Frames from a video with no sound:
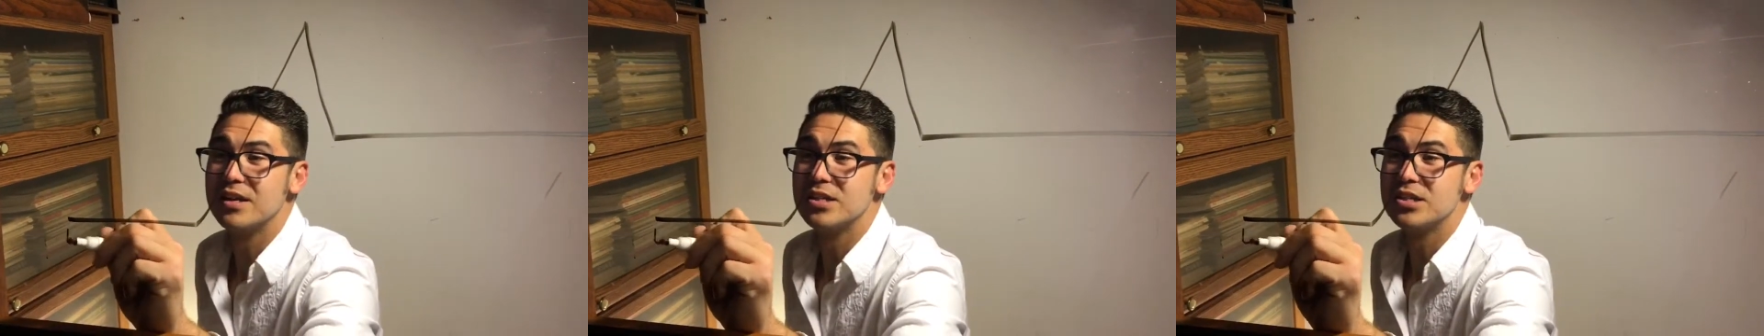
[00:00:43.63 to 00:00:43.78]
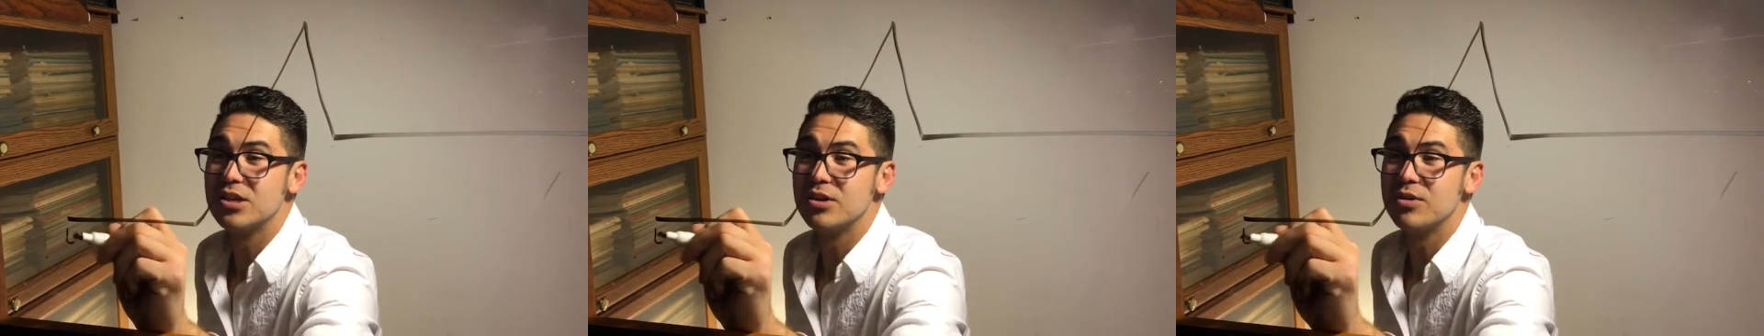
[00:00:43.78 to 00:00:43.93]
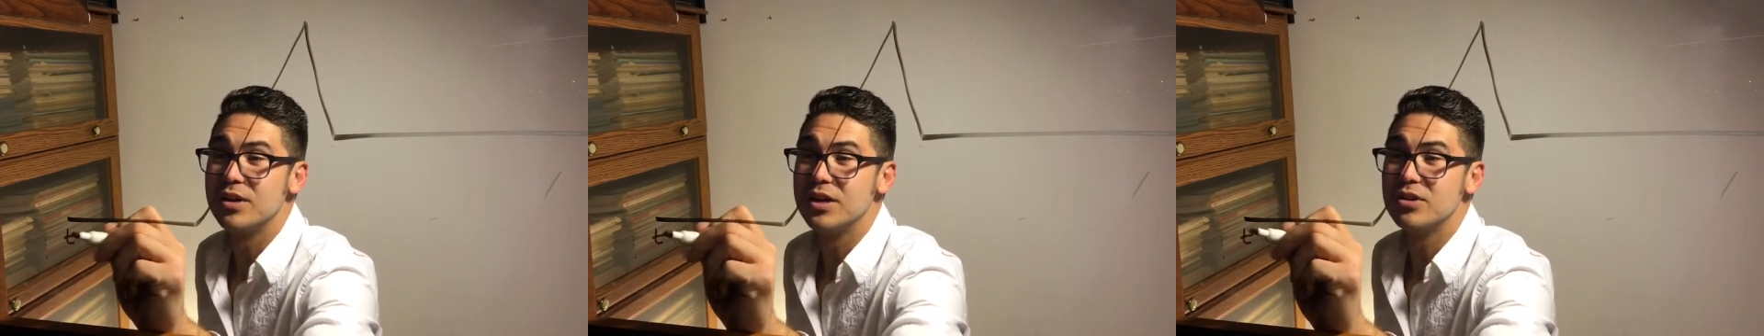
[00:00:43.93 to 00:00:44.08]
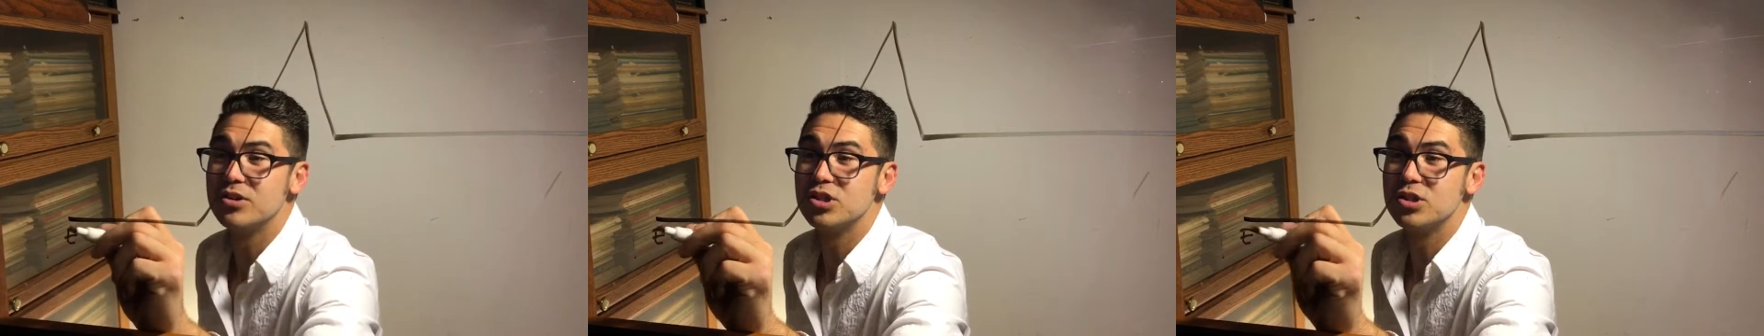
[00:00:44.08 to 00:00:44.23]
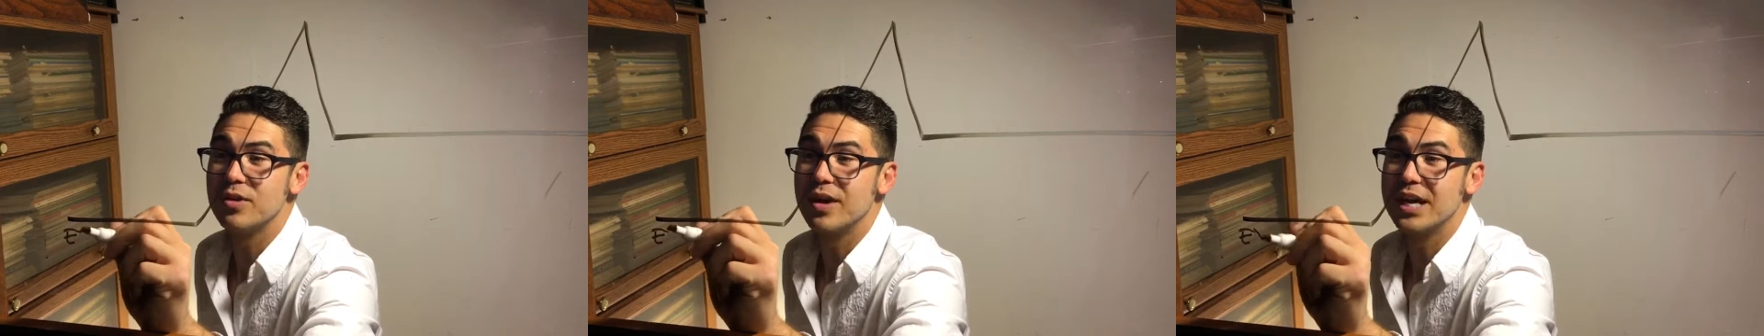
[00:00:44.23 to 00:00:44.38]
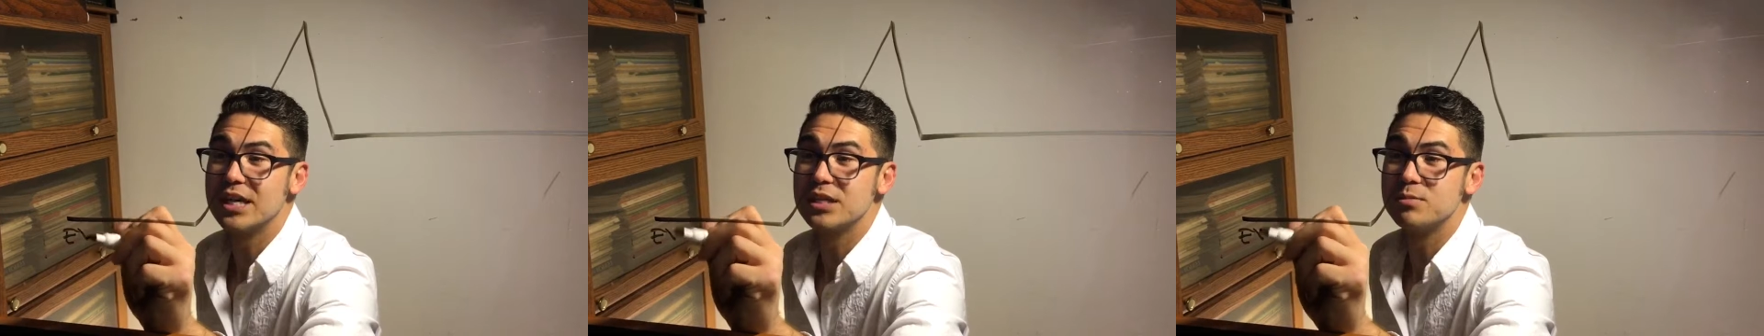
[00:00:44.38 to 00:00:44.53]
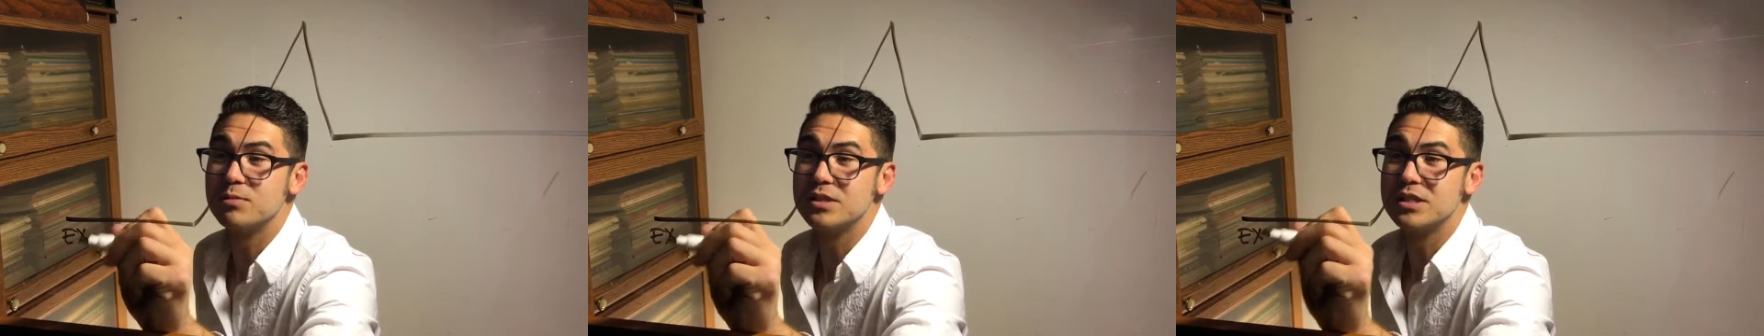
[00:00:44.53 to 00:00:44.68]
So here's your
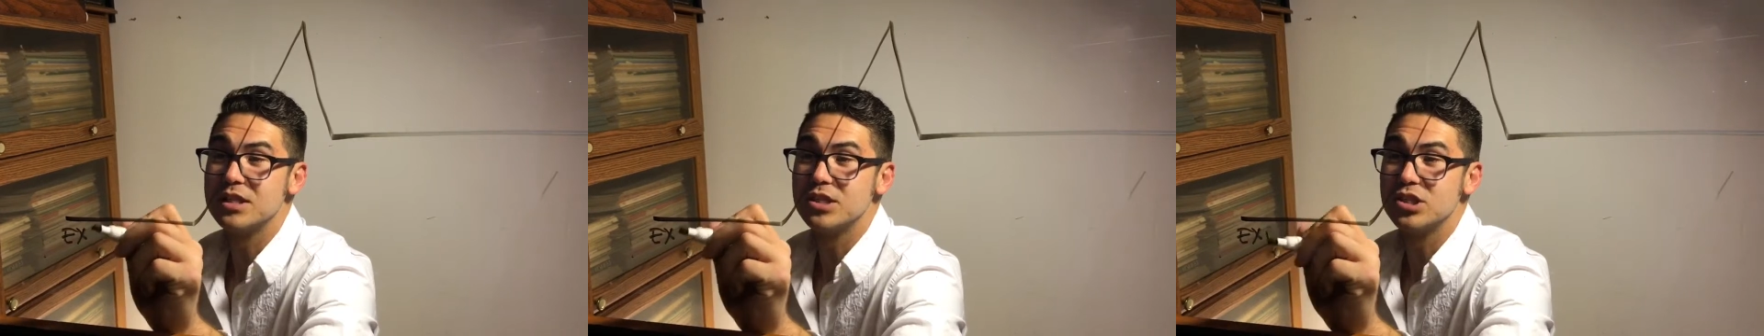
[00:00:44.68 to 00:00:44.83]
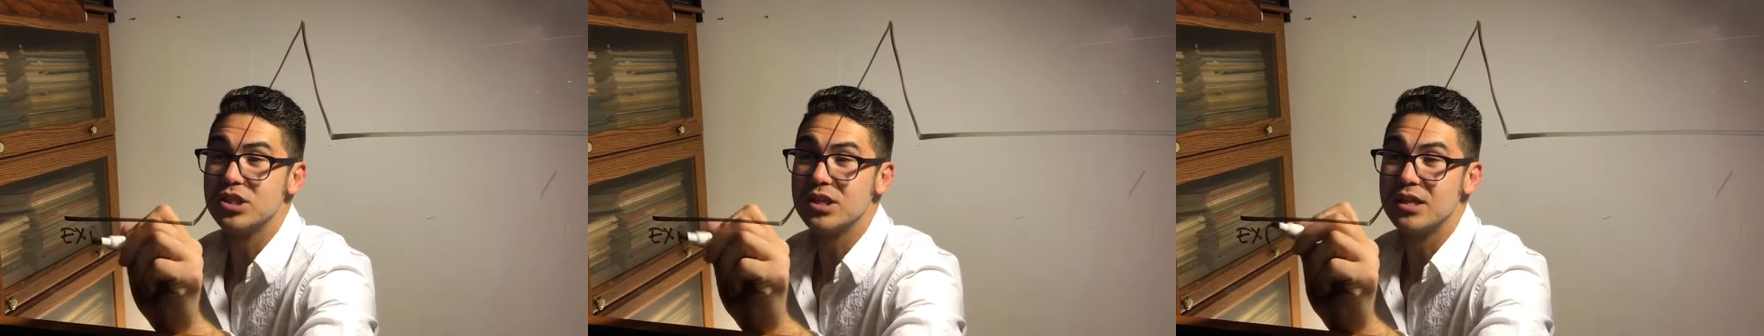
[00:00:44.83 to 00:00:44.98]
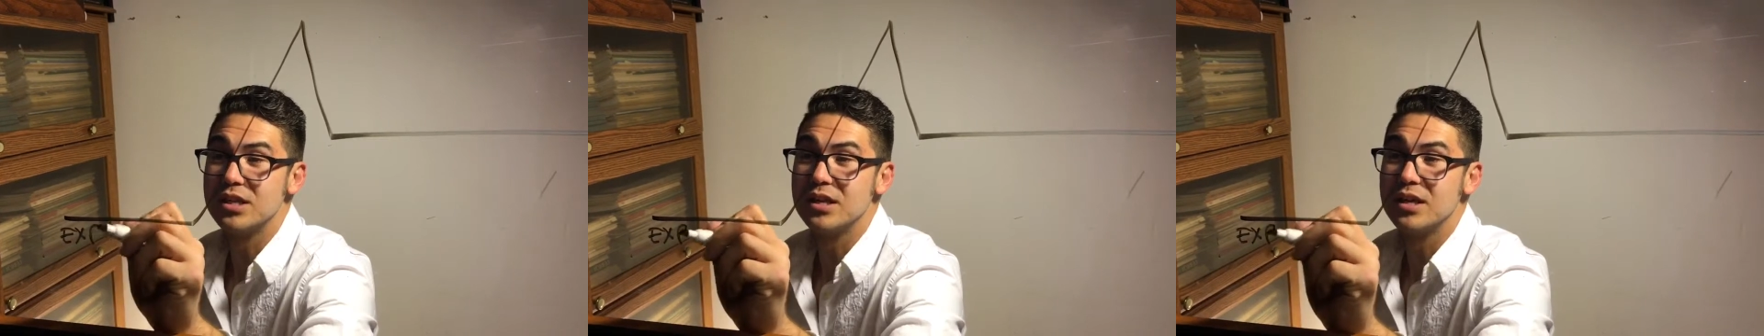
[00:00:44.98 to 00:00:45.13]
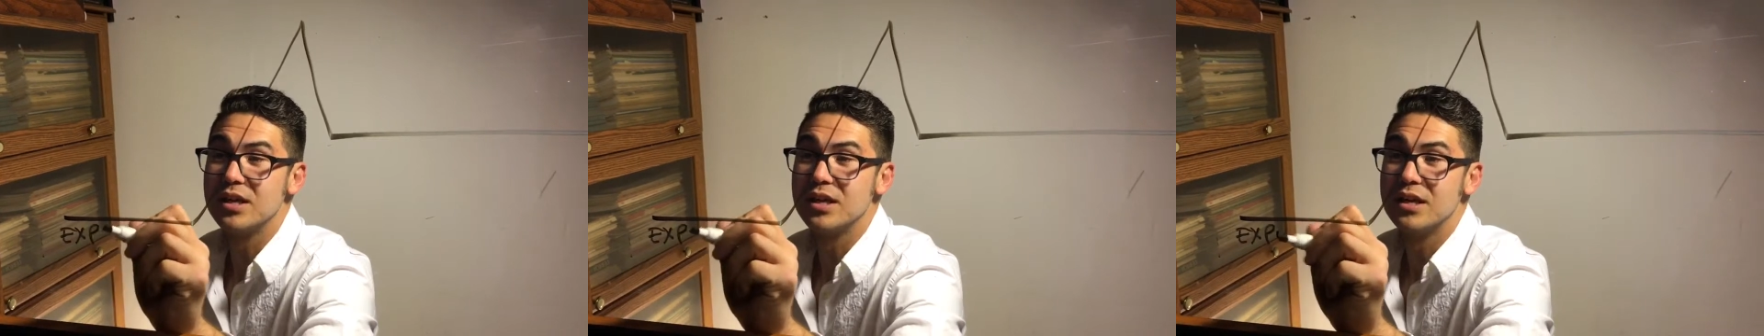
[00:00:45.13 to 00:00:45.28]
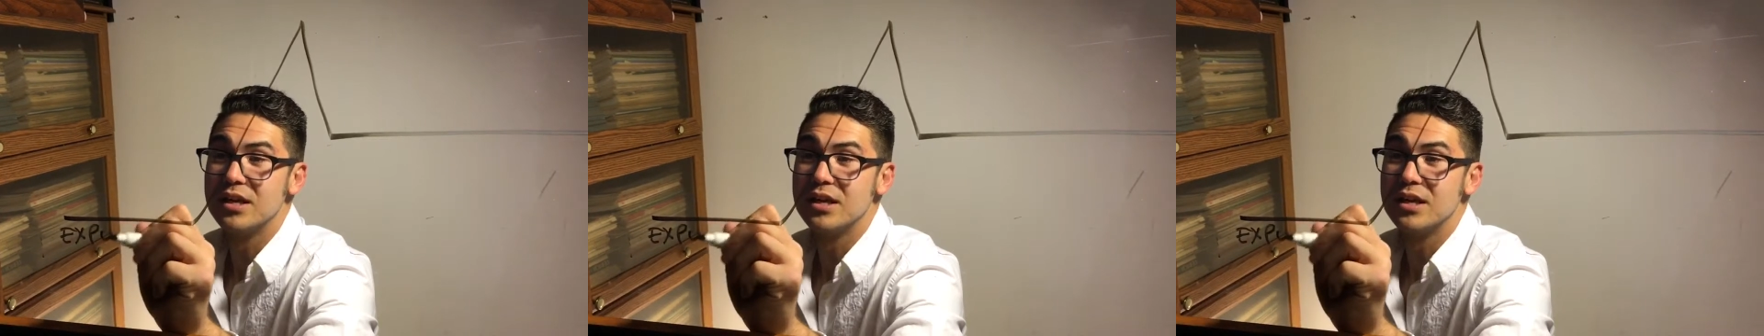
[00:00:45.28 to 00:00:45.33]
exposition.